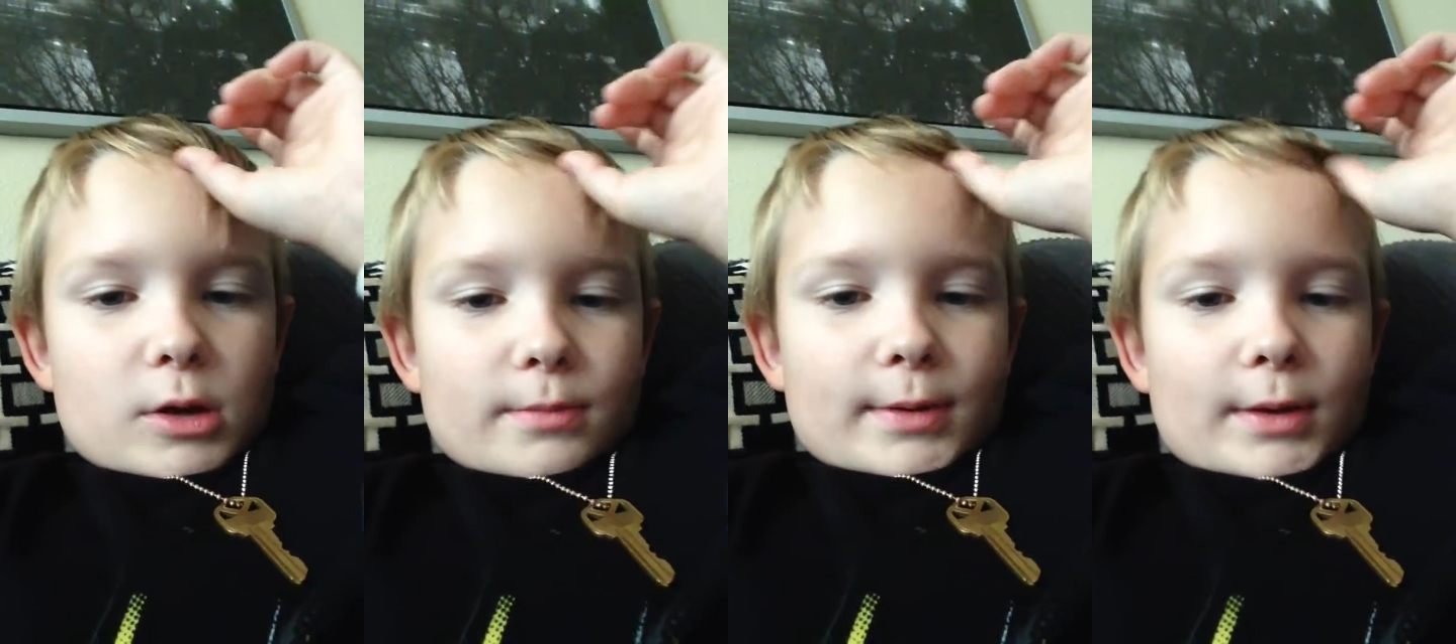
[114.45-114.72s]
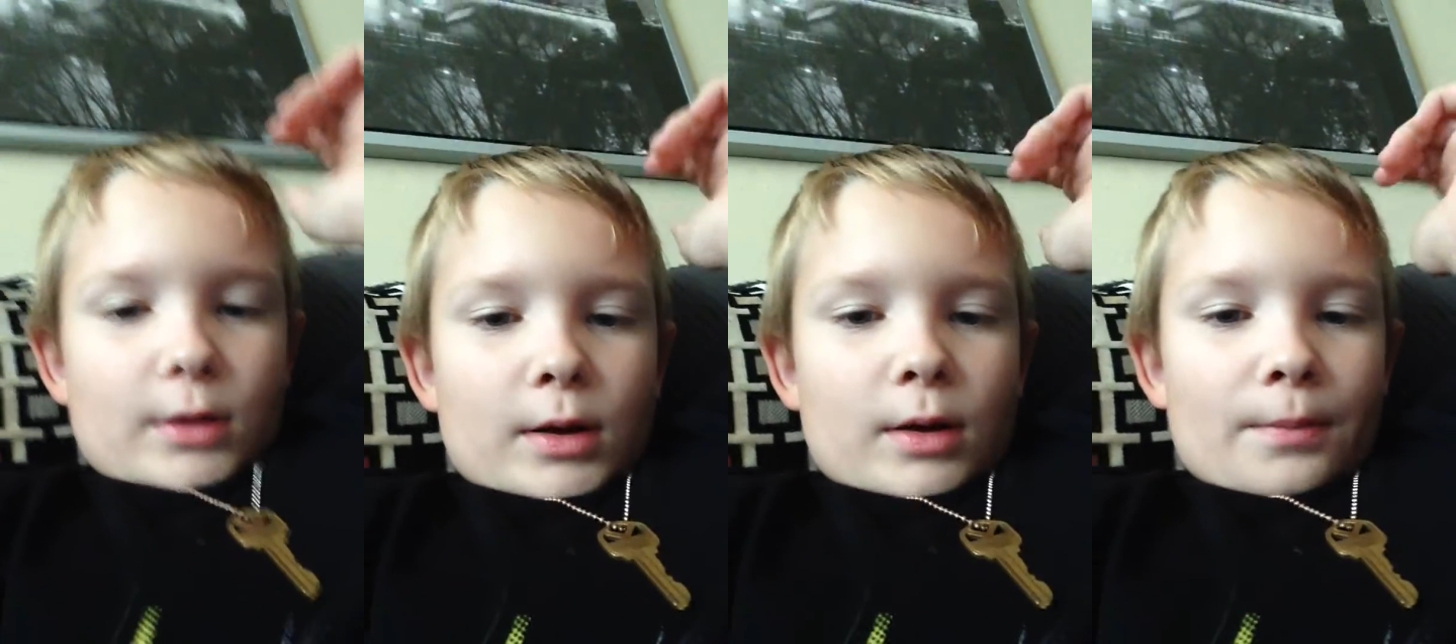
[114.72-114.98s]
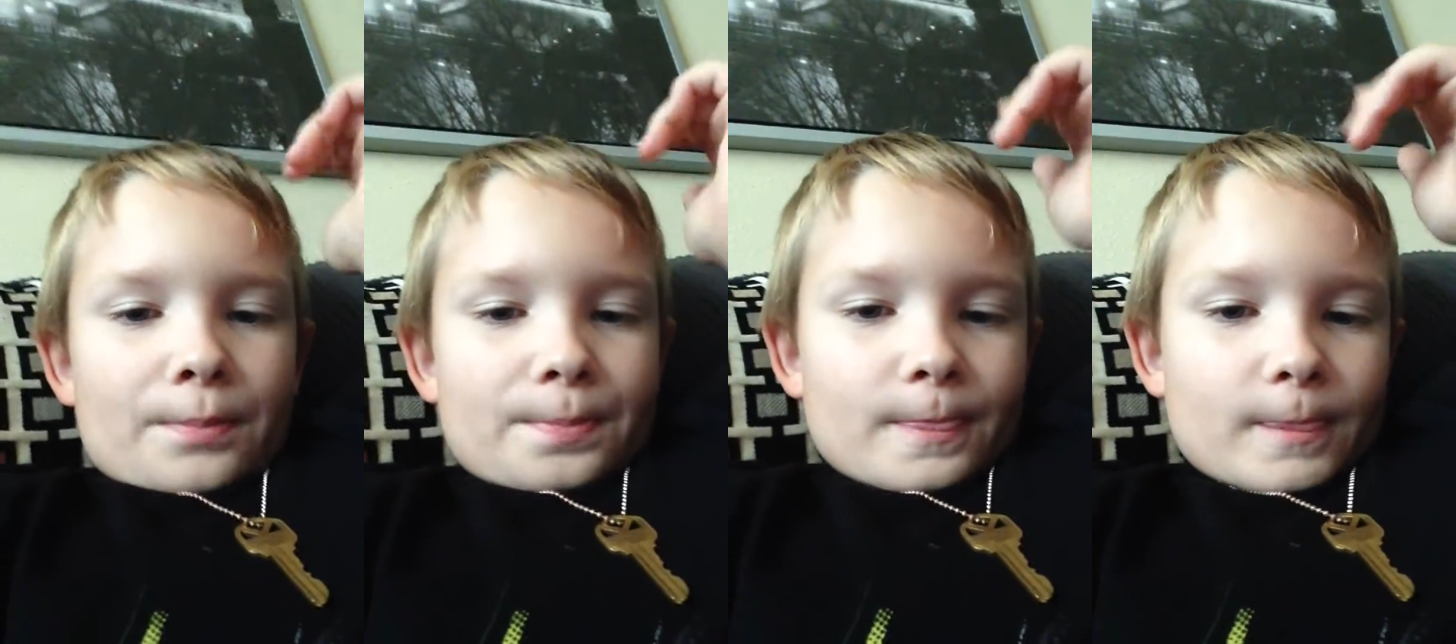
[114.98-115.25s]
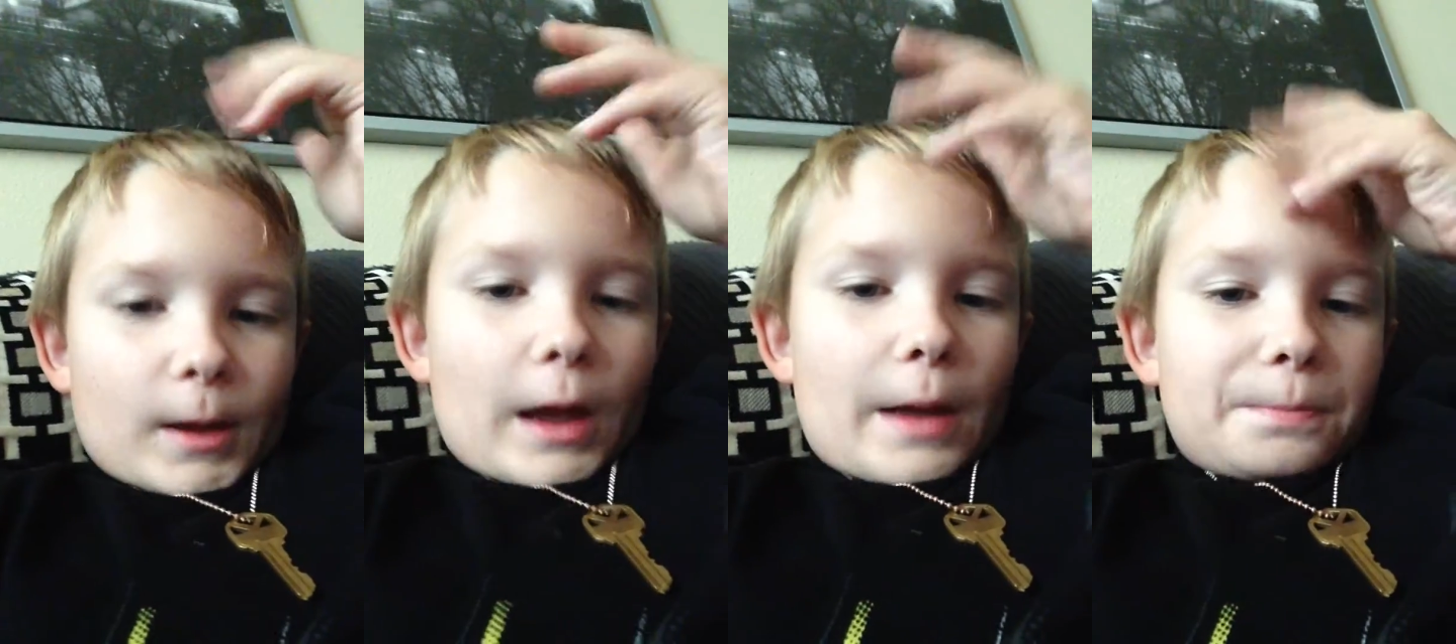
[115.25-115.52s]
But um,
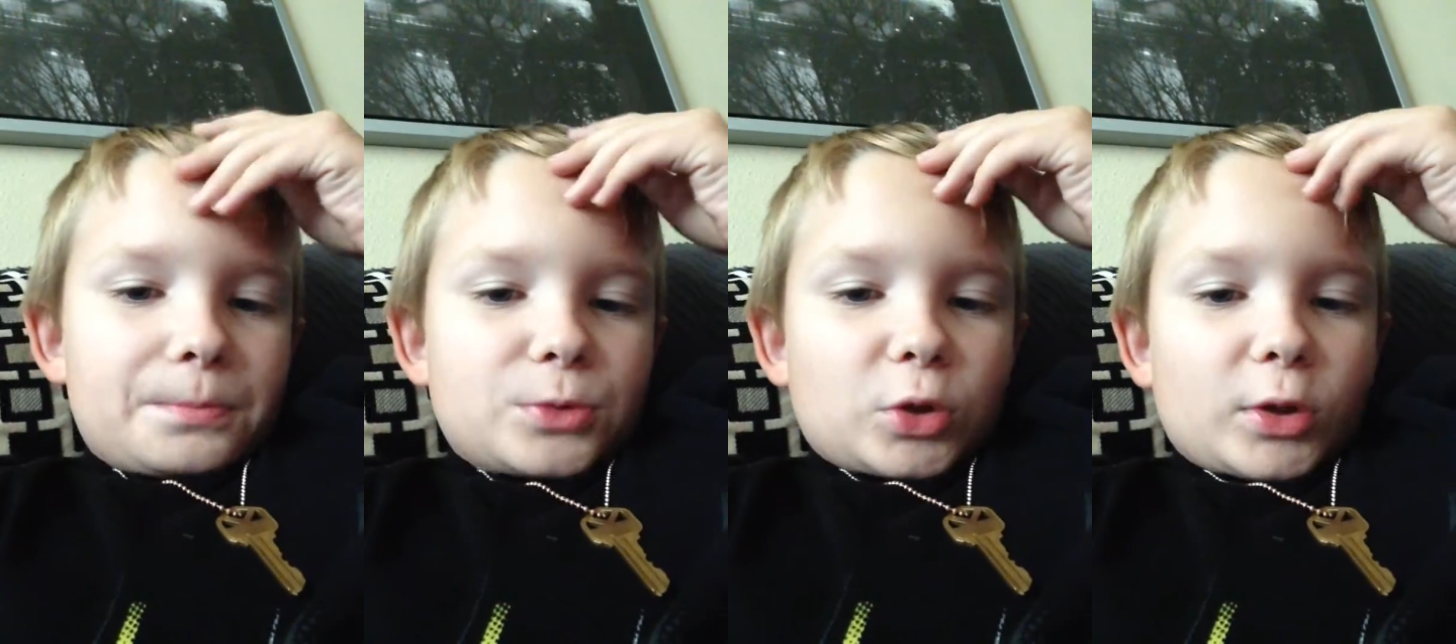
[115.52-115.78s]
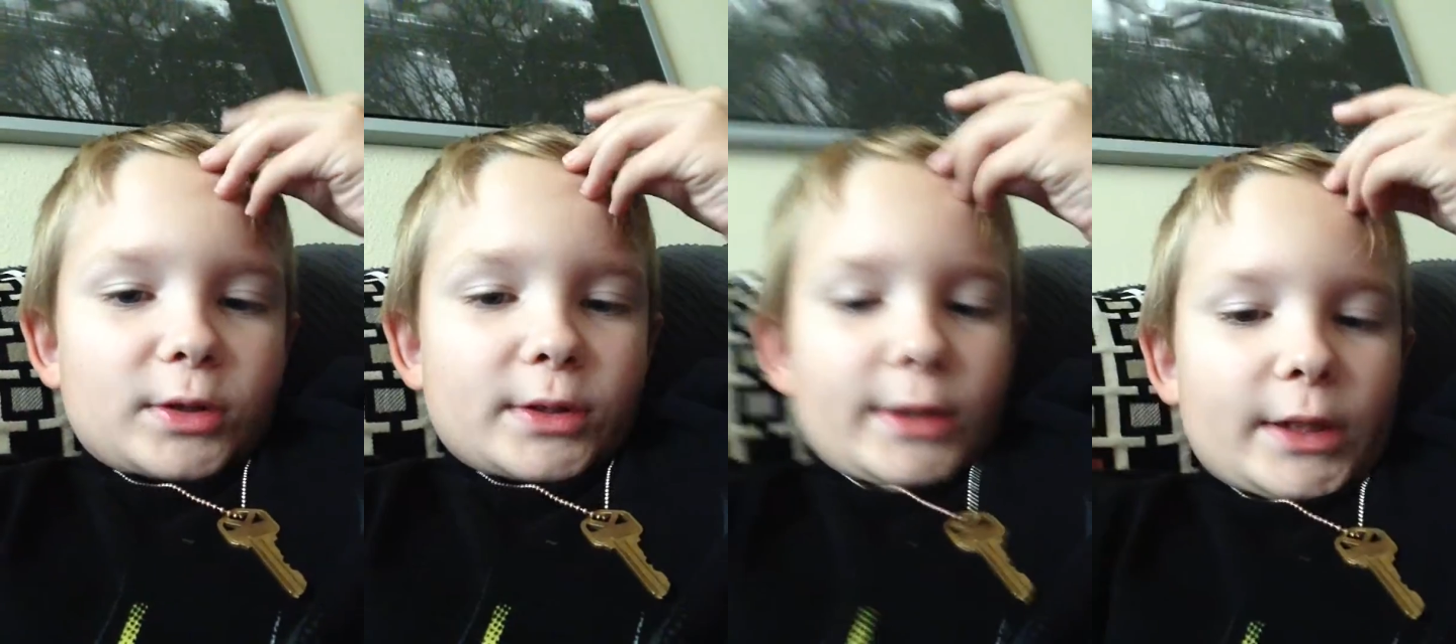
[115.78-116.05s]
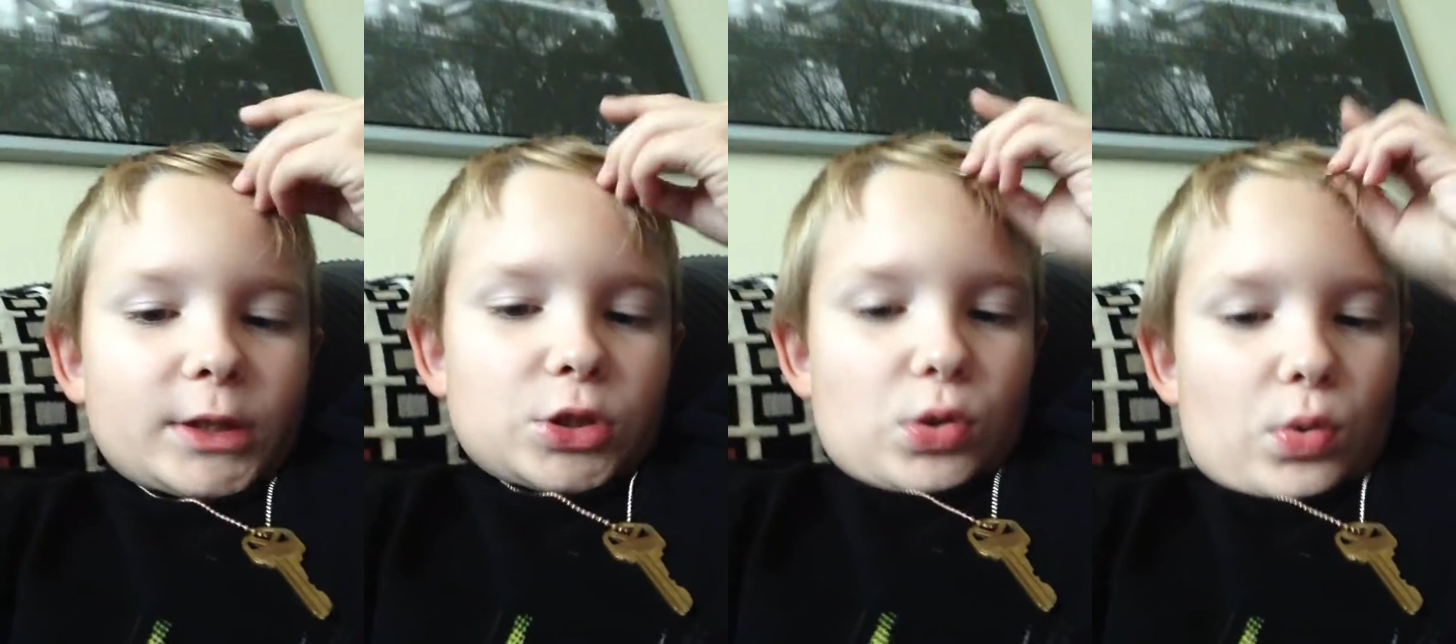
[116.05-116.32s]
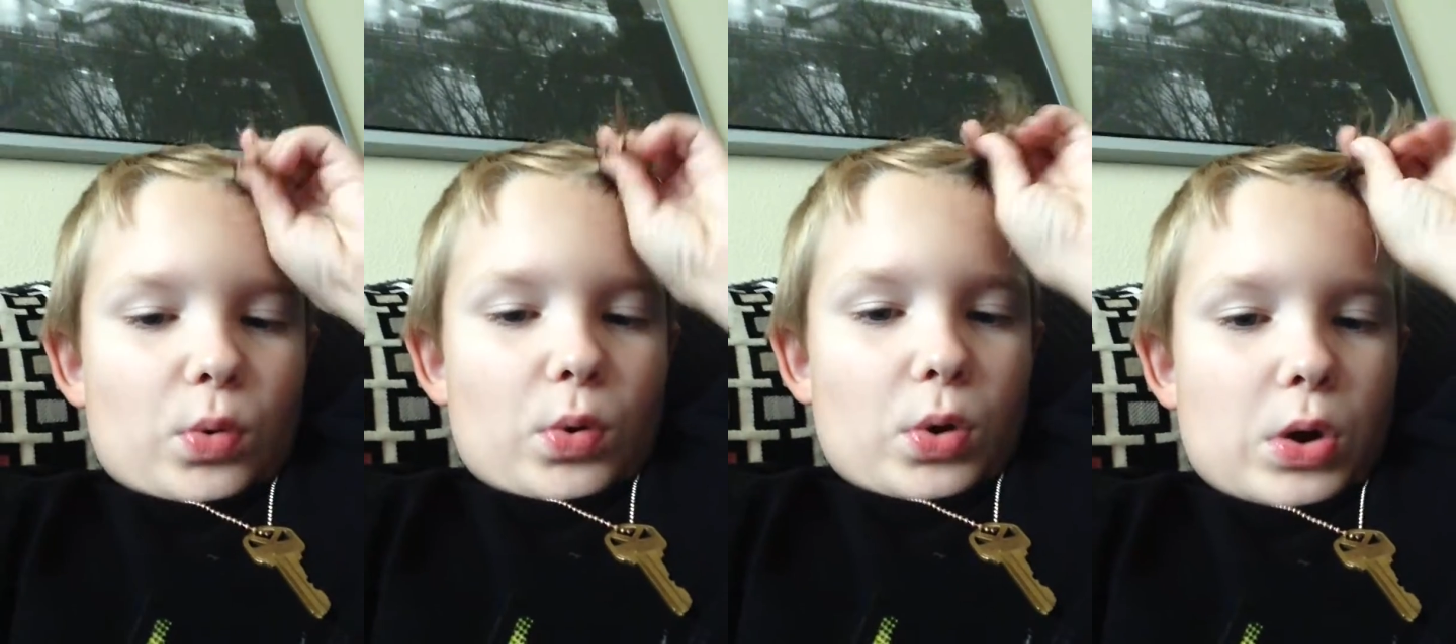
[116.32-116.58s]
I'm trying to get
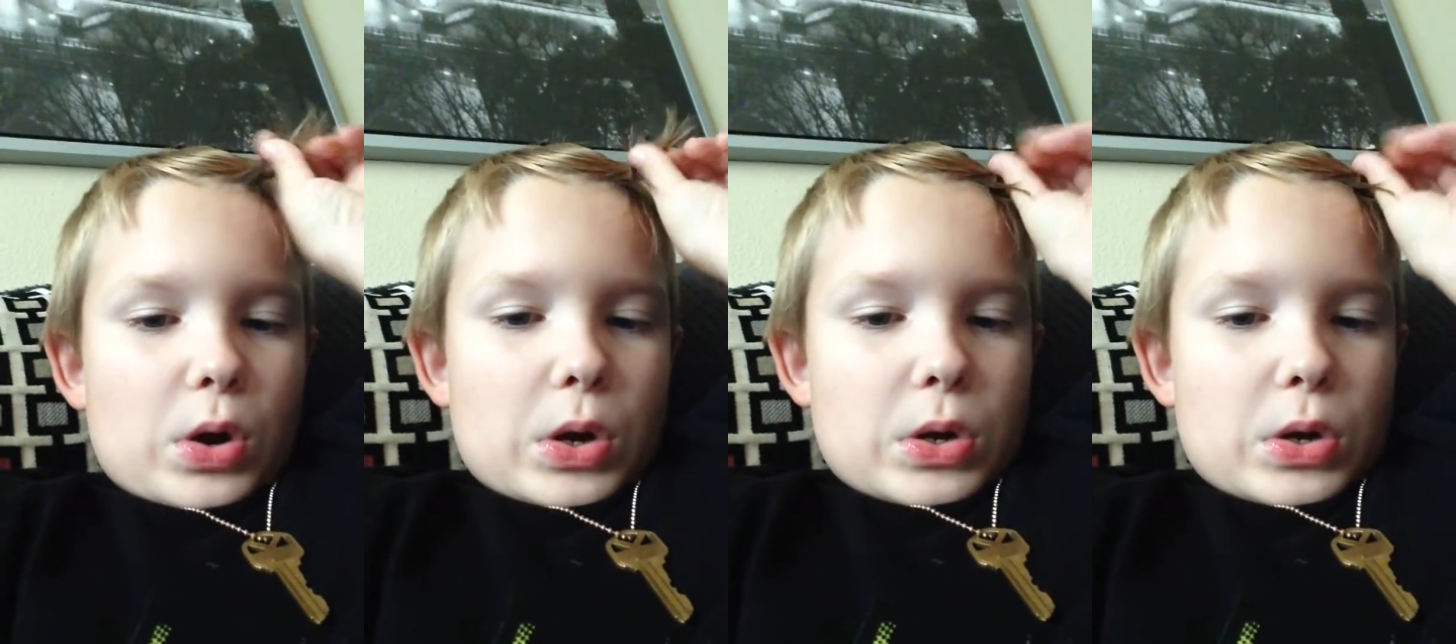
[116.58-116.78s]
to